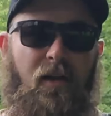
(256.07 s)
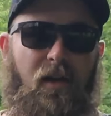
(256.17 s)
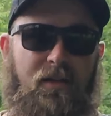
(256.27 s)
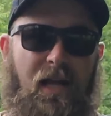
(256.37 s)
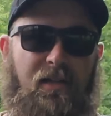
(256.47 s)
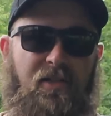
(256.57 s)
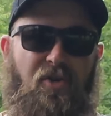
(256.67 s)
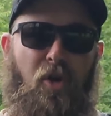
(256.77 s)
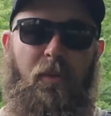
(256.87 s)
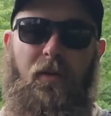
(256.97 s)

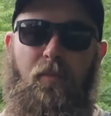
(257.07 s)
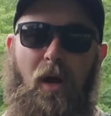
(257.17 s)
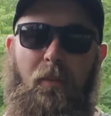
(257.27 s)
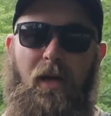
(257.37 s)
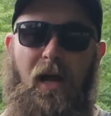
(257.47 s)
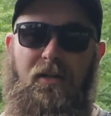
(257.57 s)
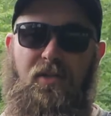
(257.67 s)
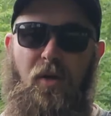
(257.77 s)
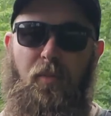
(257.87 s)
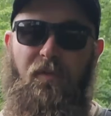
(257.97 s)
azoxystrobin
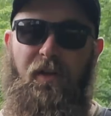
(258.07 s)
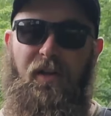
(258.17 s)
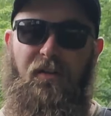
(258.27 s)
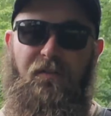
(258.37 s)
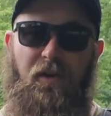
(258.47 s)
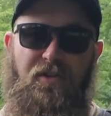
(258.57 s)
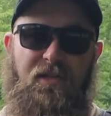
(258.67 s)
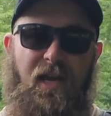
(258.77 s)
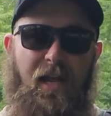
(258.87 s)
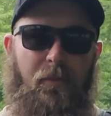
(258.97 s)
propiconazole preventative
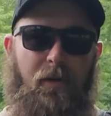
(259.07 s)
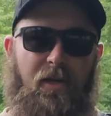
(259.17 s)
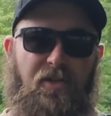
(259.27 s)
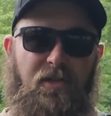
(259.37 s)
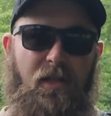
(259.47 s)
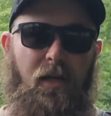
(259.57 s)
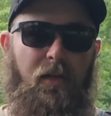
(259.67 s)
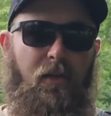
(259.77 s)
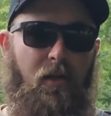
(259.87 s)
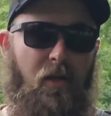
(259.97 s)
fungicide application
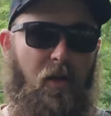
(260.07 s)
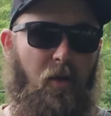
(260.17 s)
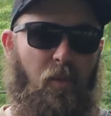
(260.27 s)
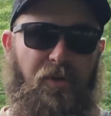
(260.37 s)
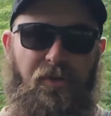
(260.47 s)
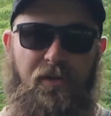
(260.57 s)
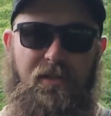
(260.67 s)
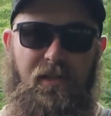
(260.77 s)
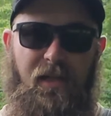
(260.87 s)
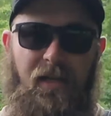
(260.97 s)
done. We'll do this
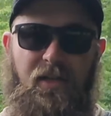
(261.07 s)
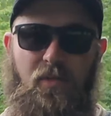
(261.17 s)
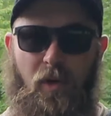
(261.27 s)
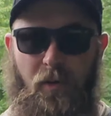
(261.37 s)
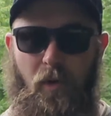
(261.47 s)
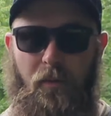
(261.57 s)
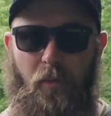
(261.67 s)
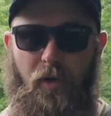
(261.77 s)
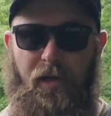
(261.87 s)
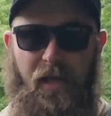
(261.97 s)
again in 21
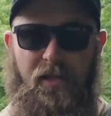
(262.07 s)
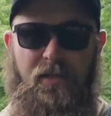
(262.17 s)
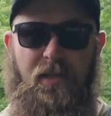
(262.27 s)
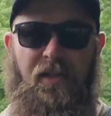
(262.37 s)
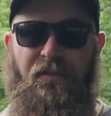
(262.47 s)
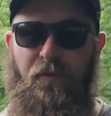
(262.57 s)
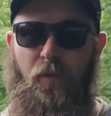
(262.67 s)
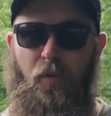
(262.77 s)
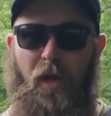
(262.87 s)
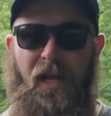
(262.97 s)
more days at the
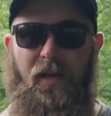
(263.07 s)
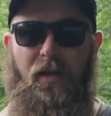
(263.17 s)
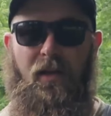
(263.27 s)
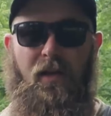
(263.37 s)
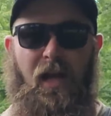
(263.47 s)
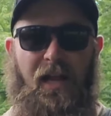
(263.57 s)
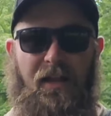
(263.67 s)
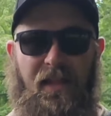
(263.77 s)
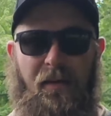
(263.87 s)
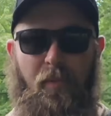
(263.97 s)
full rate, and
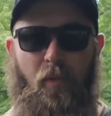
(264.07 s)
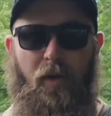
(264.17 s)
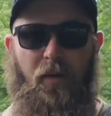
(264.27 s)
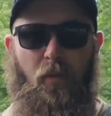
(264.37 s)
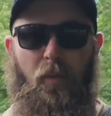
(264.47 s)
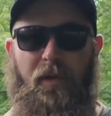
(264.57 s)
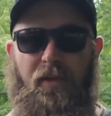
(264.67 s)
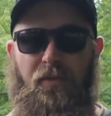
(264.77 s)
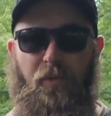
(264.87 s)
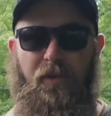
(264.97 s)
at that point we'll be
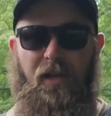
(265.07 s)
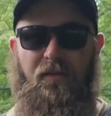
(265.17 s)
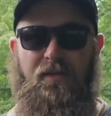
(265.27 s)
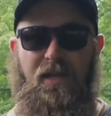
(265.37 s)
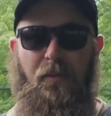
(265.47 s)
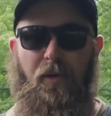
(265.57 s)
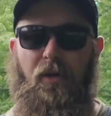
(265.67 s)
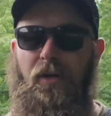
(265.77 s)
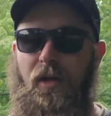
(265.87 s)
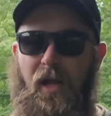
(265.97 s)
through the end of
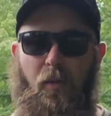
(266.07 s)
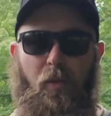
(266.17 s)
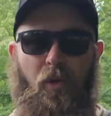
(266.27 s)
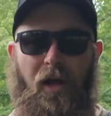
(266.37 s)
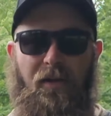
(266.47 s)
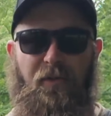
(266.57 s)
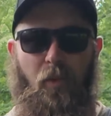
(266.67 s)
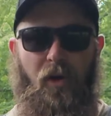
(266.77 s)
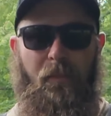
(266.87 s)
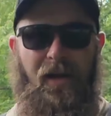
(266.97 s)
summer and we won't have to
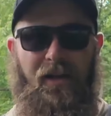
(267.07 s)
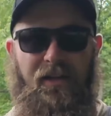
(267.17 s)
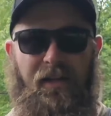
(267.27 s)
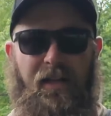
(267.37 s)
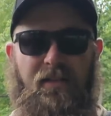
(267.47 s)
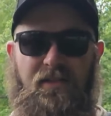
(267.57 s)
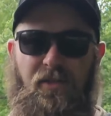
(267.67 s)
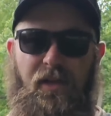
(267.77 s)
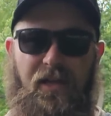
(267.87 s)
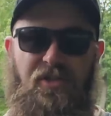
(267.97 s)
worry about it again until
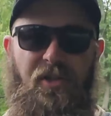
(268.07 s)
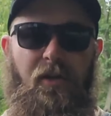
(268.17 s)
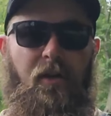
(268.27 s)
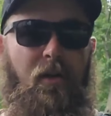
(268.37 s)
next year.